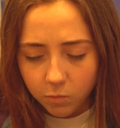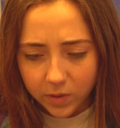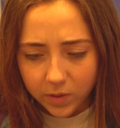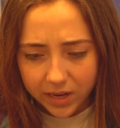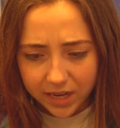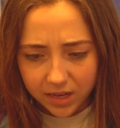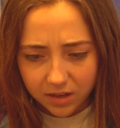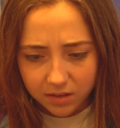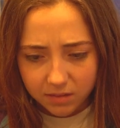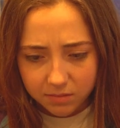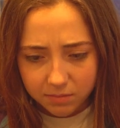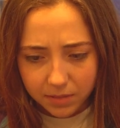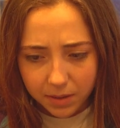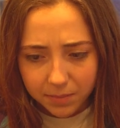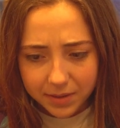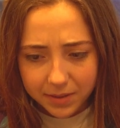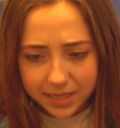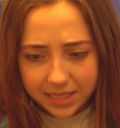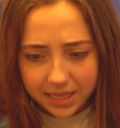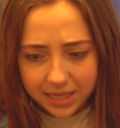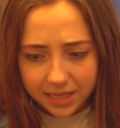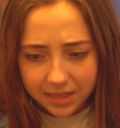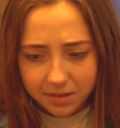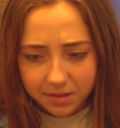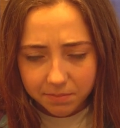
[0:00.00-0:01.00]
Weird. Maybe
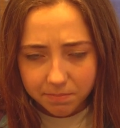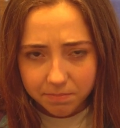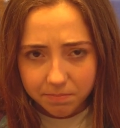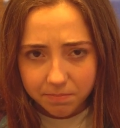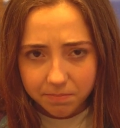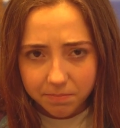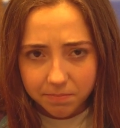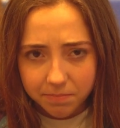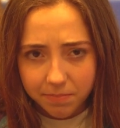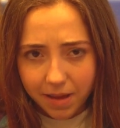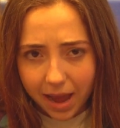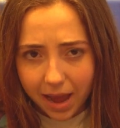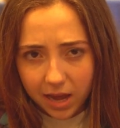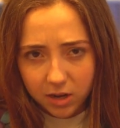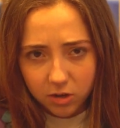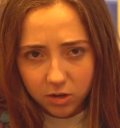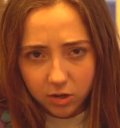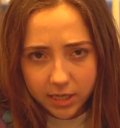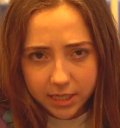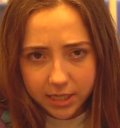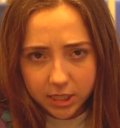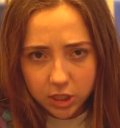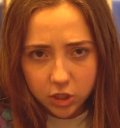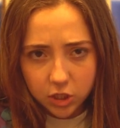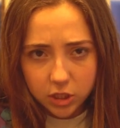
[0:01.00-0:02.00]
it's like the
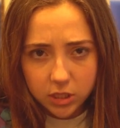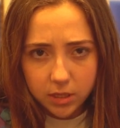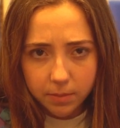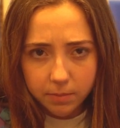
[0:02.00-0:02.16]
batteries or